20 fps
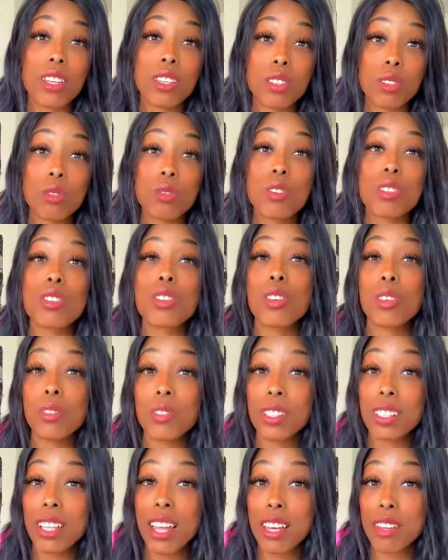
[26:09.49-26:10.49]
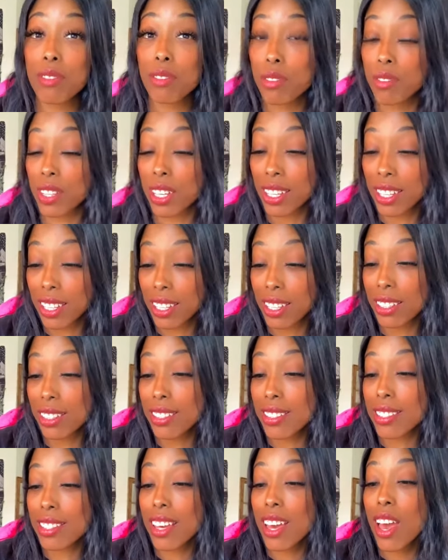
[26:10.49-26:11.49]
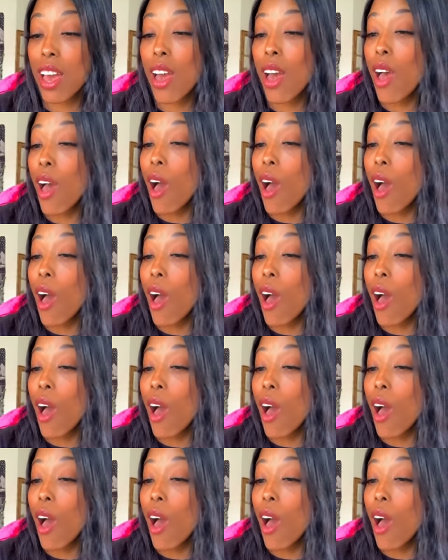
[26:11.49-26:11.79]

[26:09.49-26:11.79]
that you deserve a life of ease.